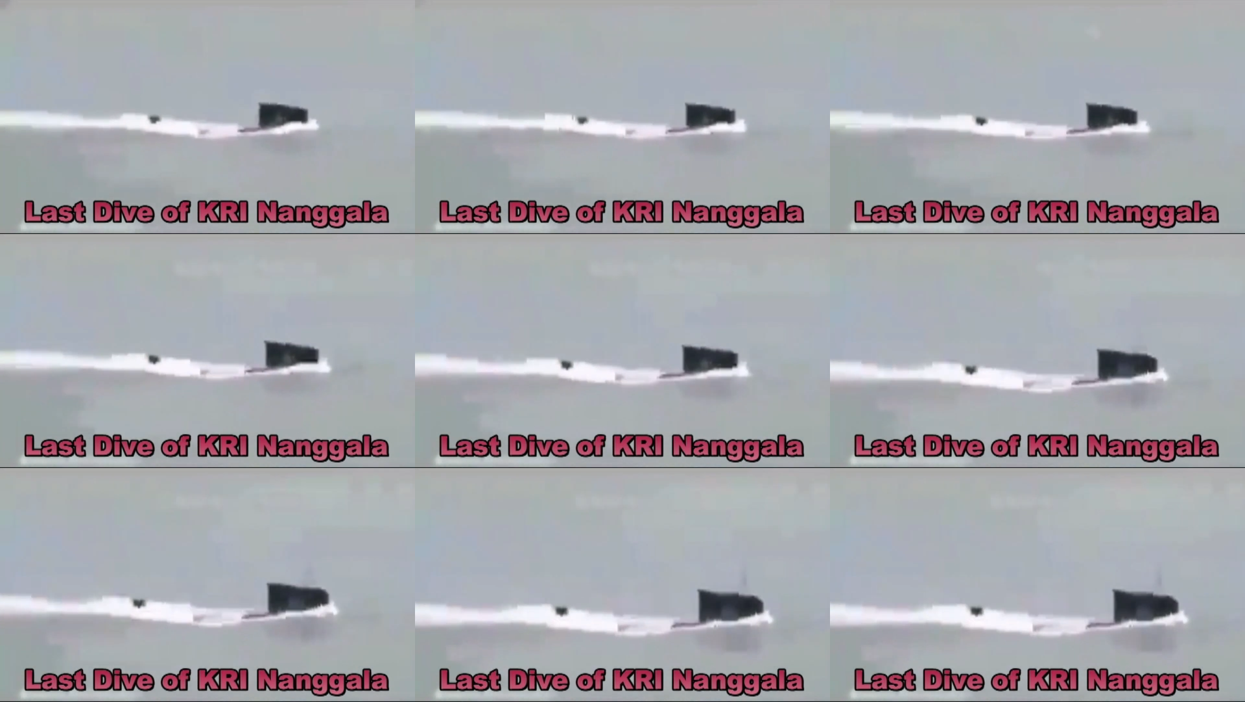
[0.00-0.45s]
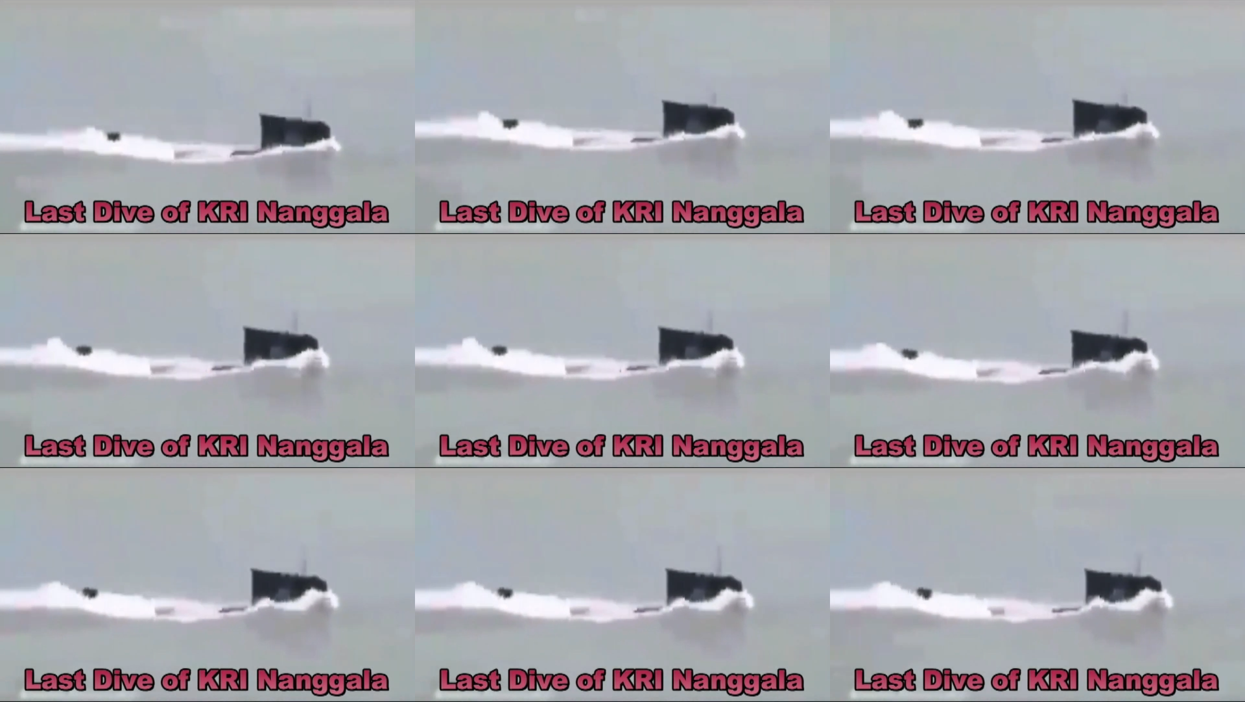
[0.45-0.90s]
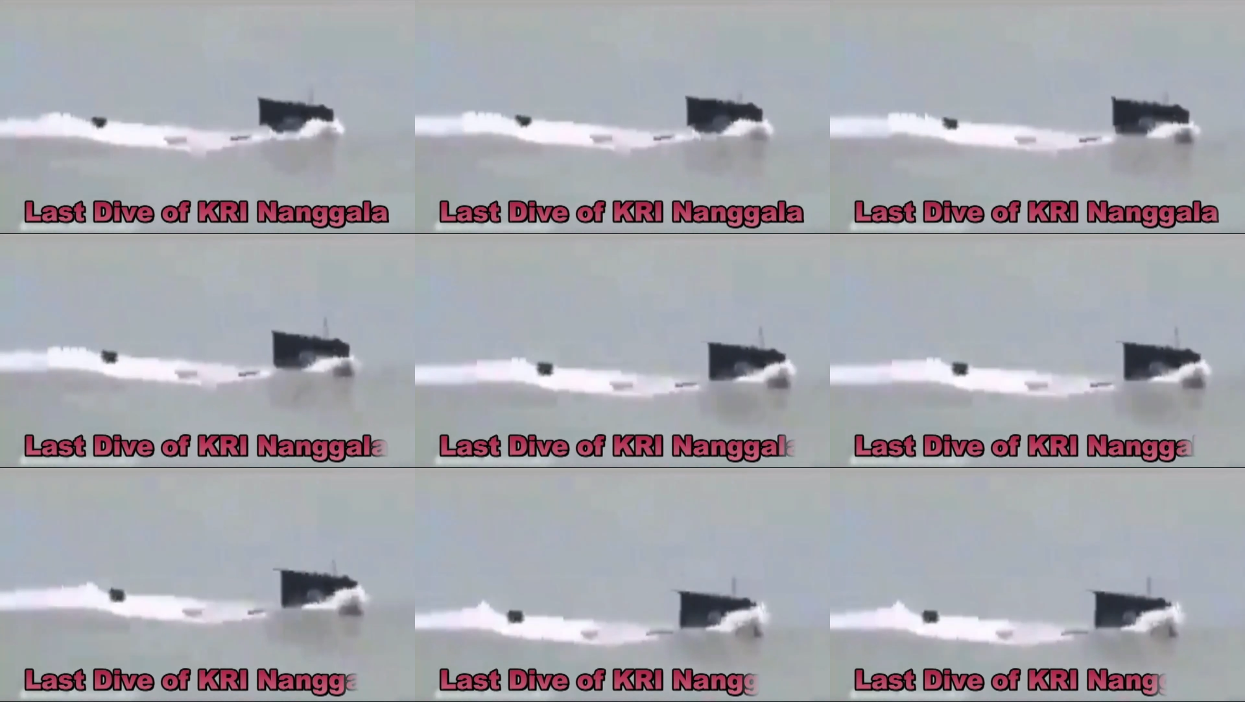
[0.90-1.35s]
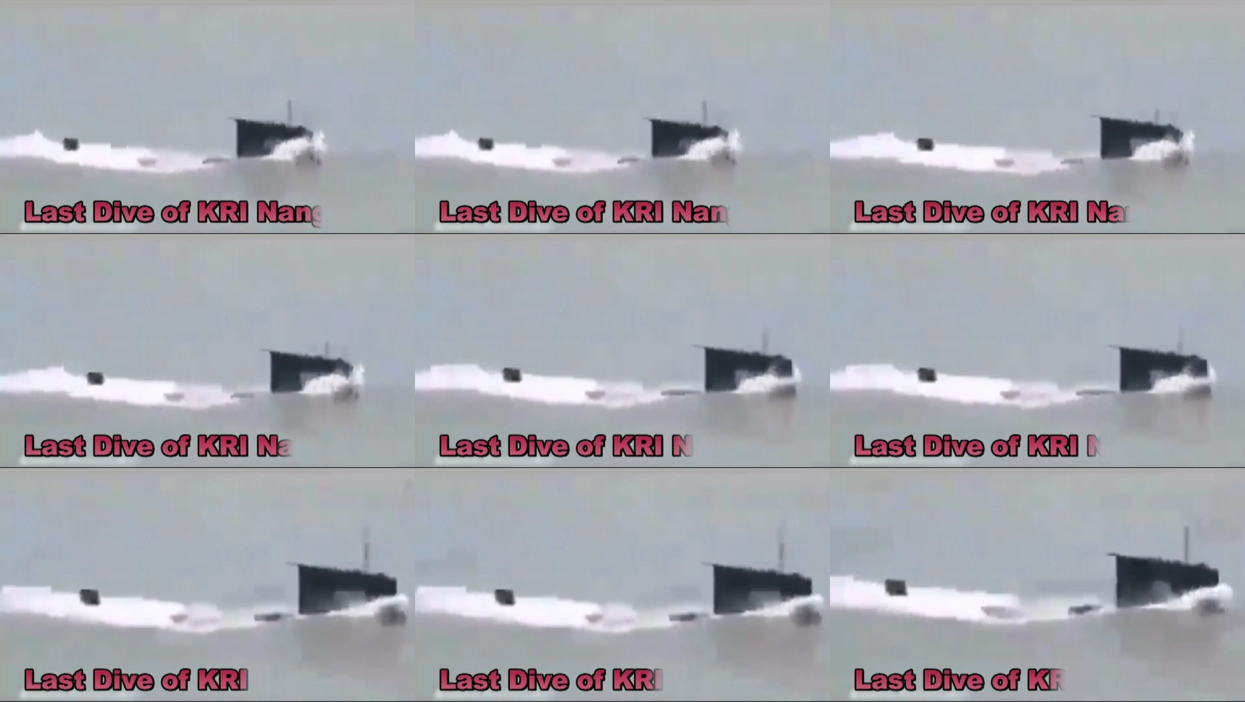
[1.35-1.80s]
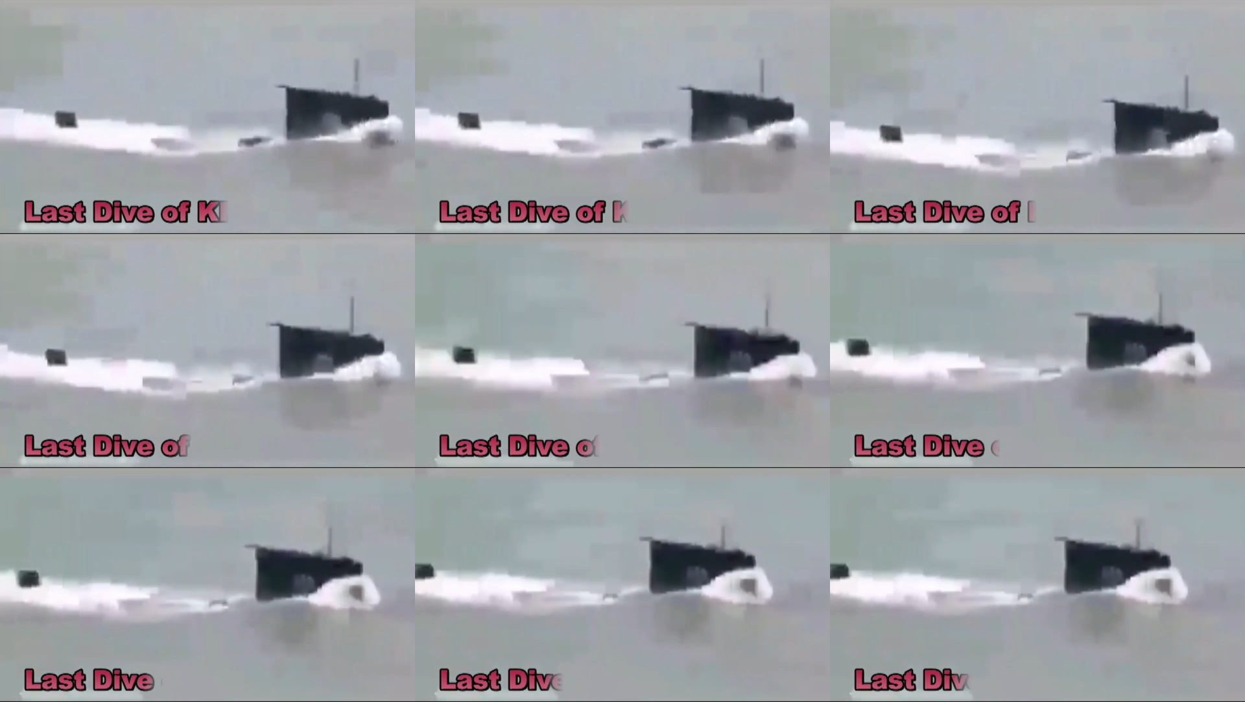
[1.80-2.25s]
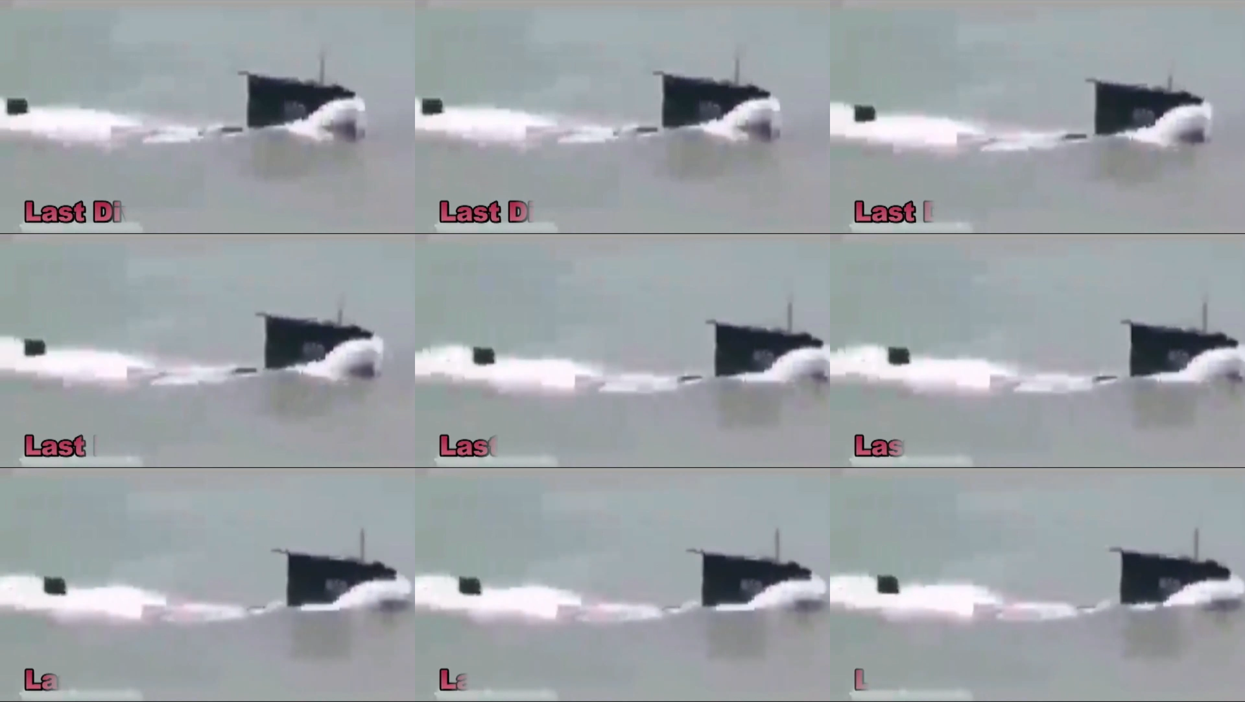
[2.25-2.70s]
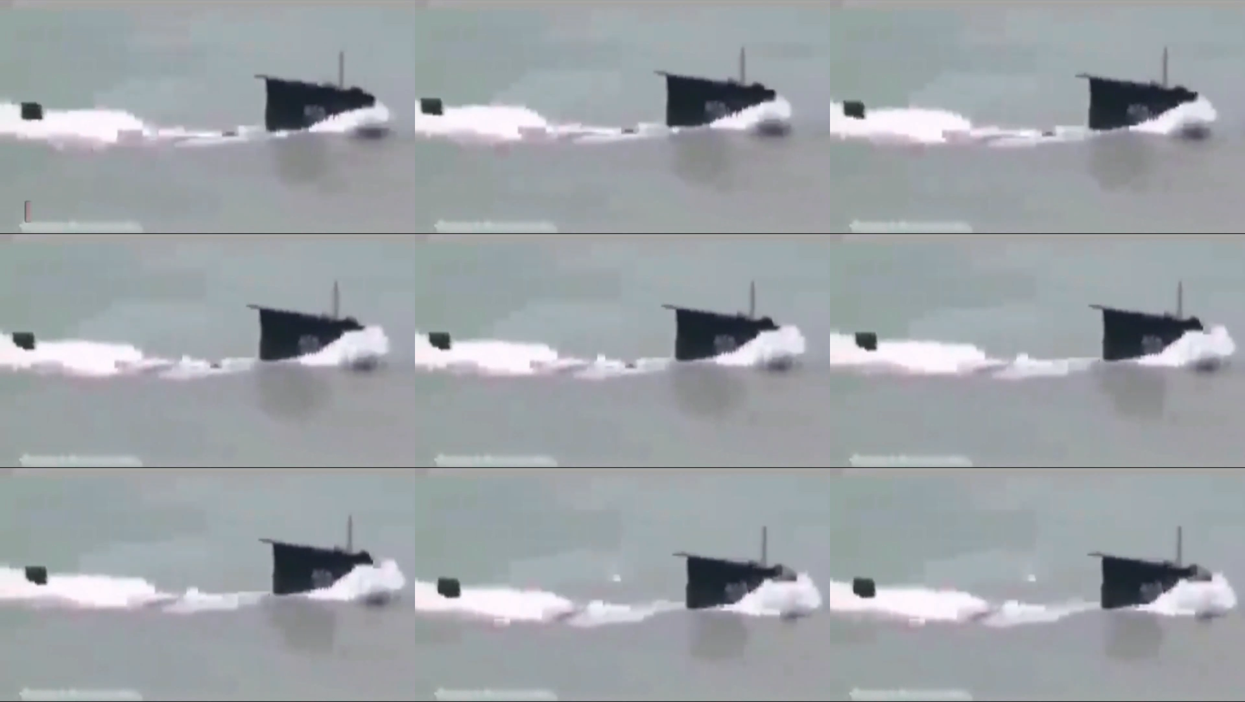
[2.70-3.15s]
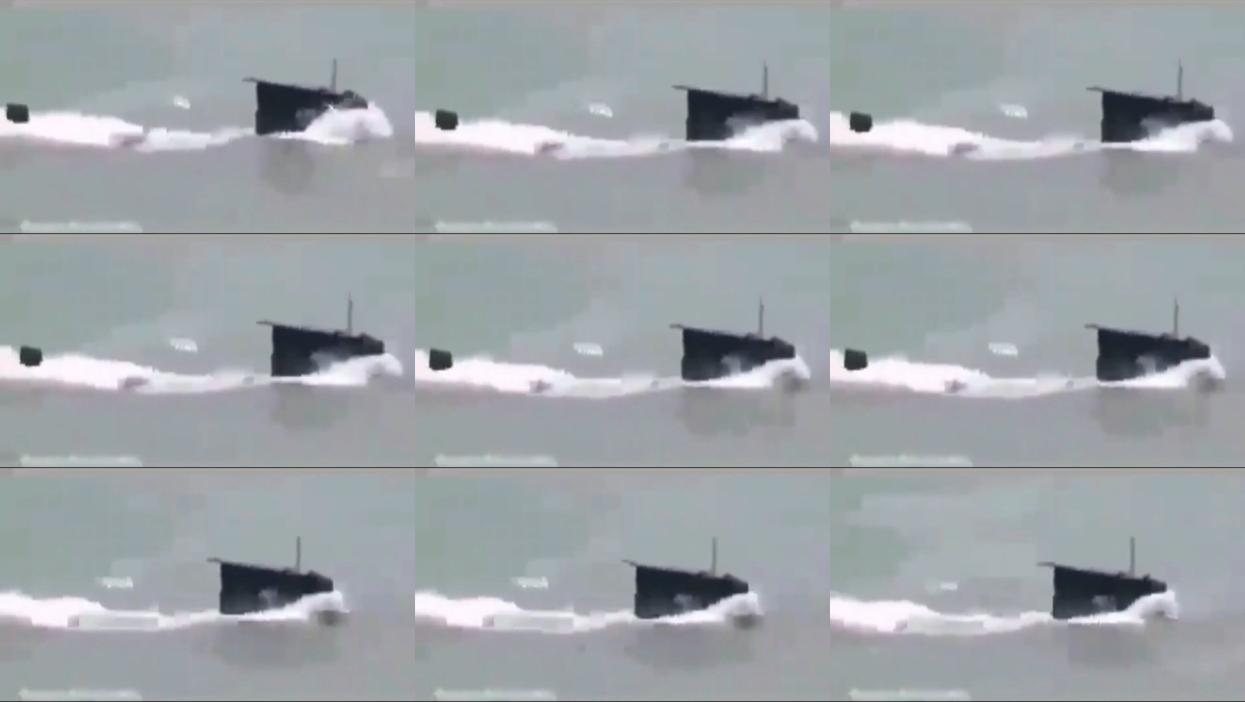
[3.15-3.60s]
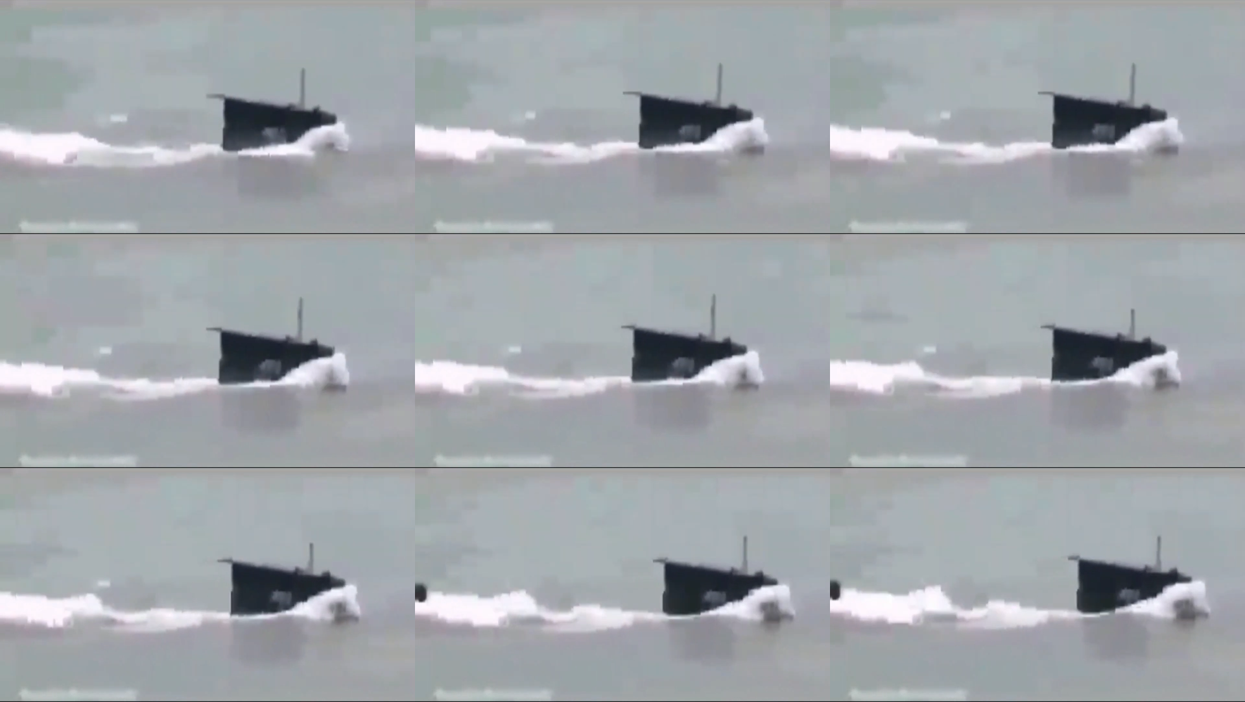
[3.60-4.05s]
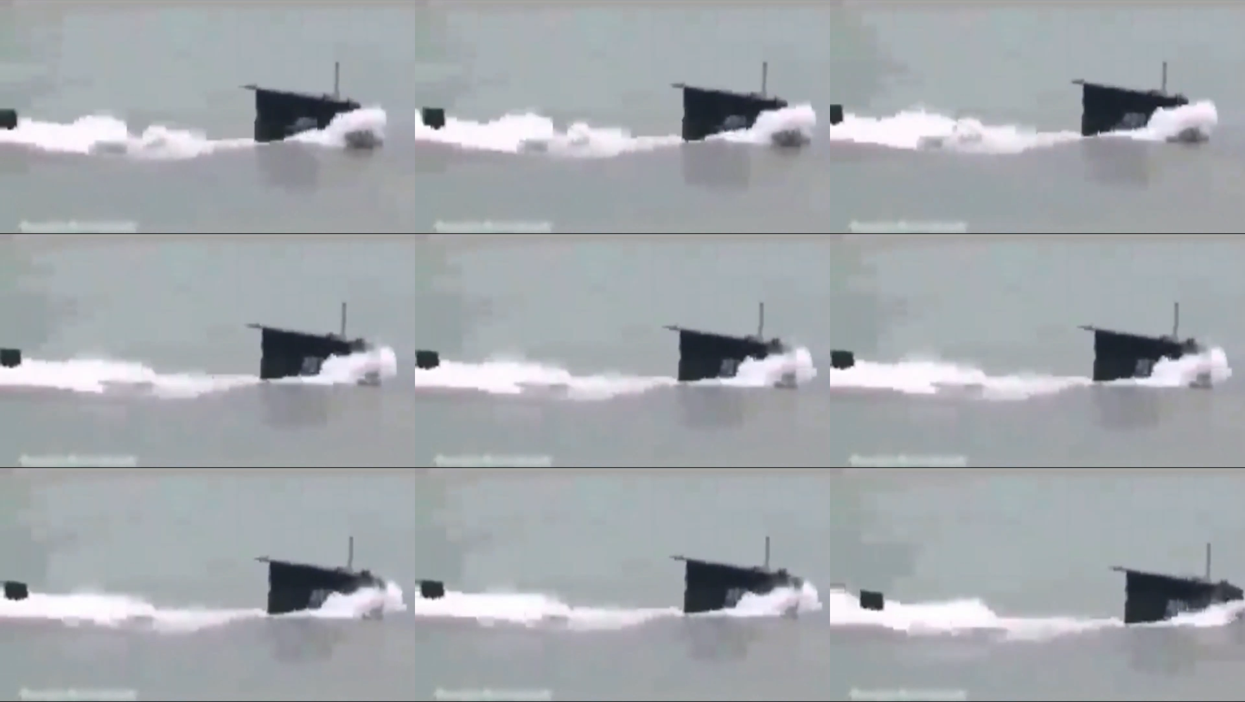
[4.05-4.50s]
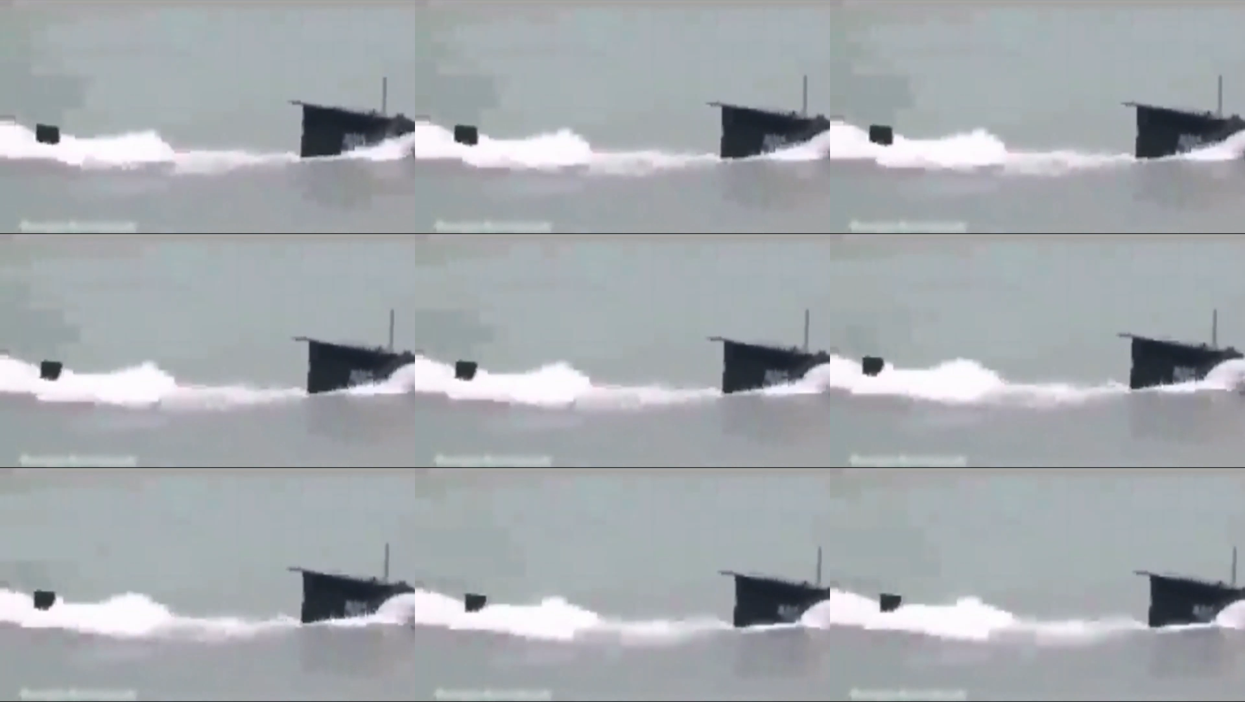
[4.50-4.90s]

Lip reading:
[unreadable: no face in view]